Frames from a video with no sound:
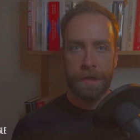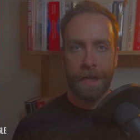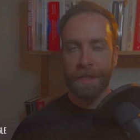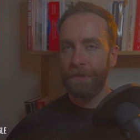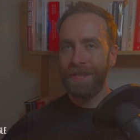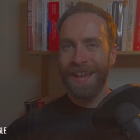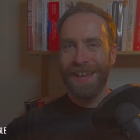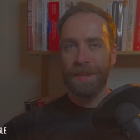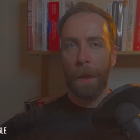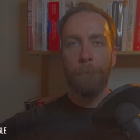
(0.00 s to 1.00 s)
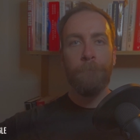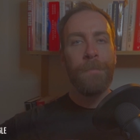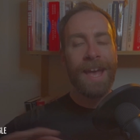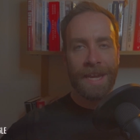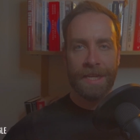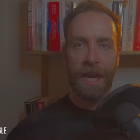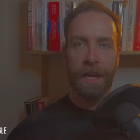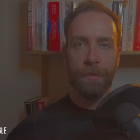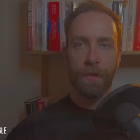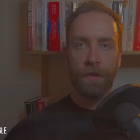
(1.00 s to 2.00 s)
As I've said many
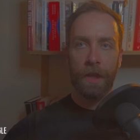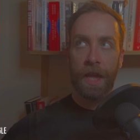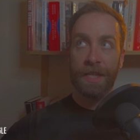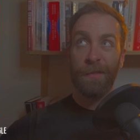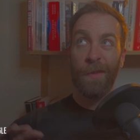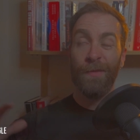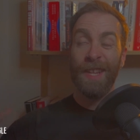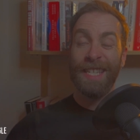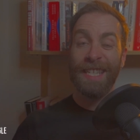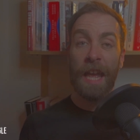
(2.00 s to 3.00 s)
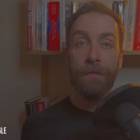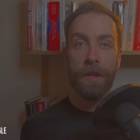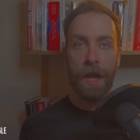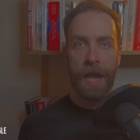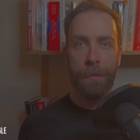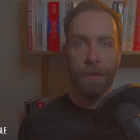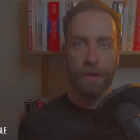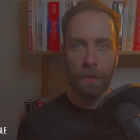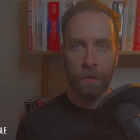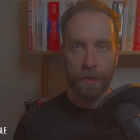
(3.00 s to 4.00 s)
times over the last 57
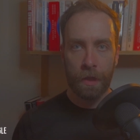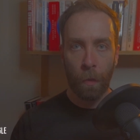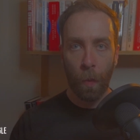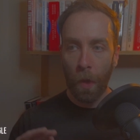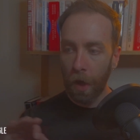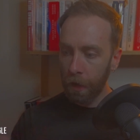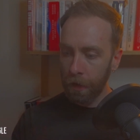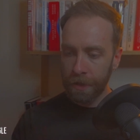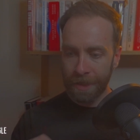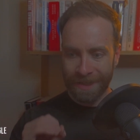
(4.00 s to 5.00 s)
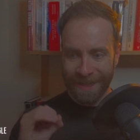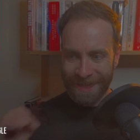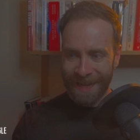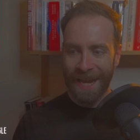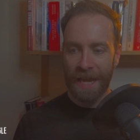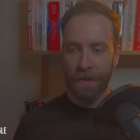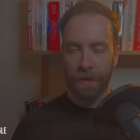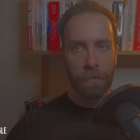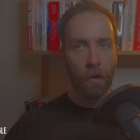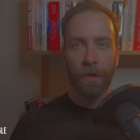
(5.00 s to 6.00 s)
episodes, the world today,
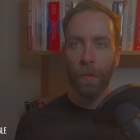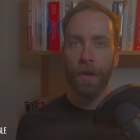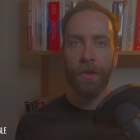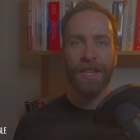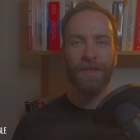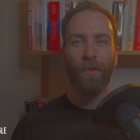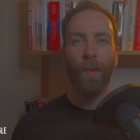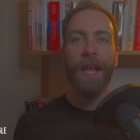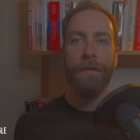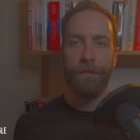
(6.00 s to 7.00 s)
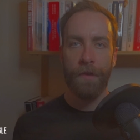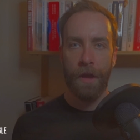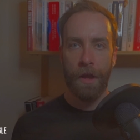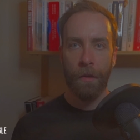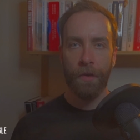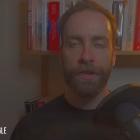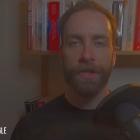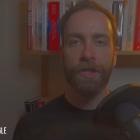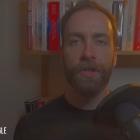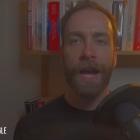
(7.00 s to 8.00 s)
the modern world, is rife with
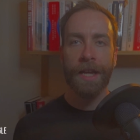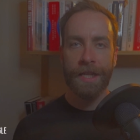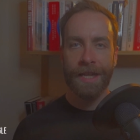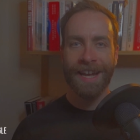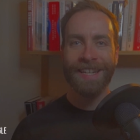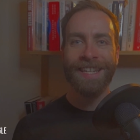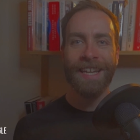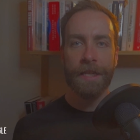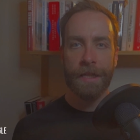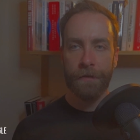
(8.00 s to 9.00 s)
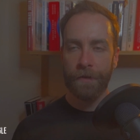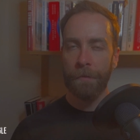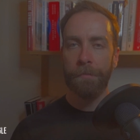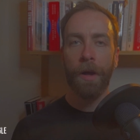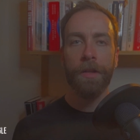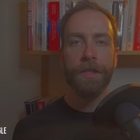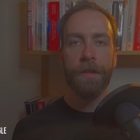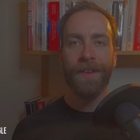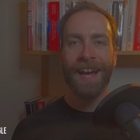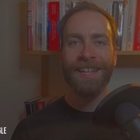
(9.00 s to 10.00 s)
distracting, addictive,
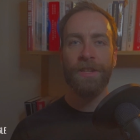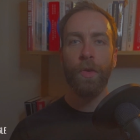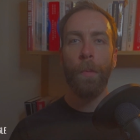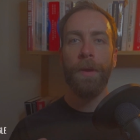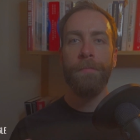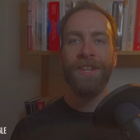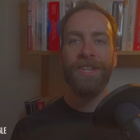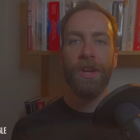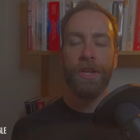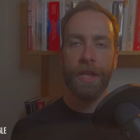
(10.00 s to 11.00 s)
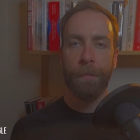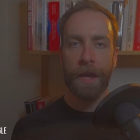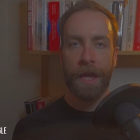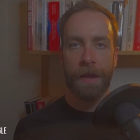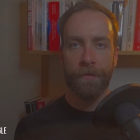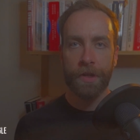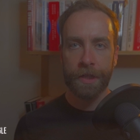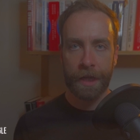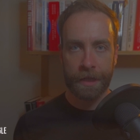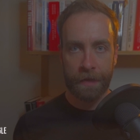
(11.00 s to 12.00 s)
compulsive and dopaminergic behaviours
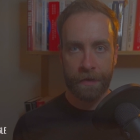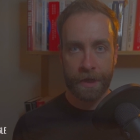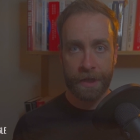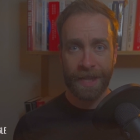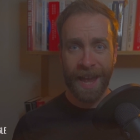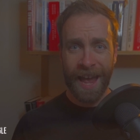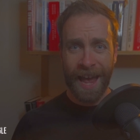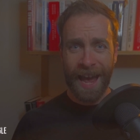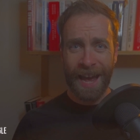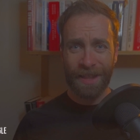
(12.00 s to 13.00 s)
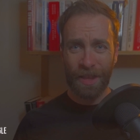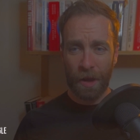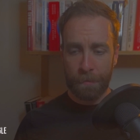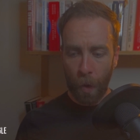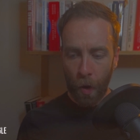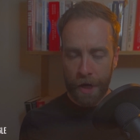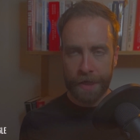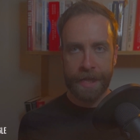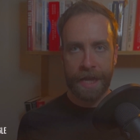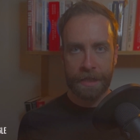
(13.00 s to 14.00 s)
and activities, and they're more
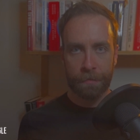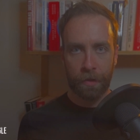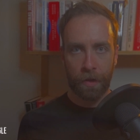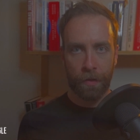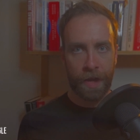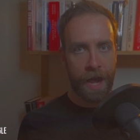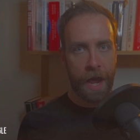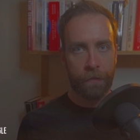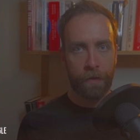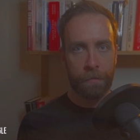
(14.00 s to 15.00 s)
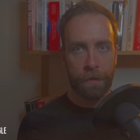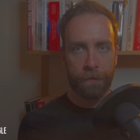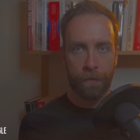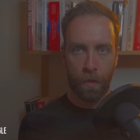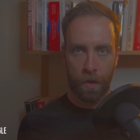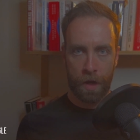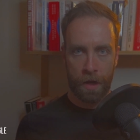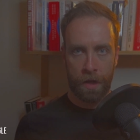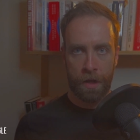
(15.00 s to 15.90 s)
accessible than ever before.